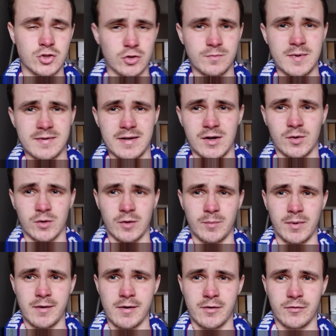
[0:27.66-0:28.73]
just missing out on the
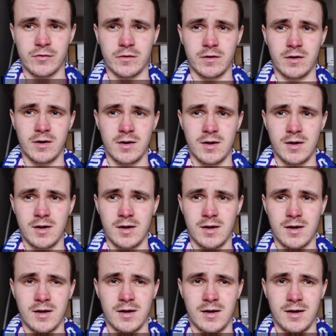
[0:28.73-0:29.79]
playoffs.
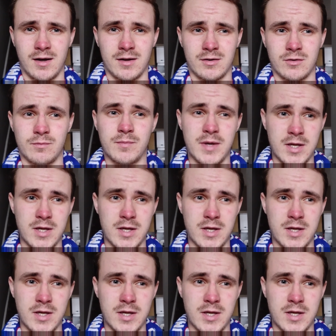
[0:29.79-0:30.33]
And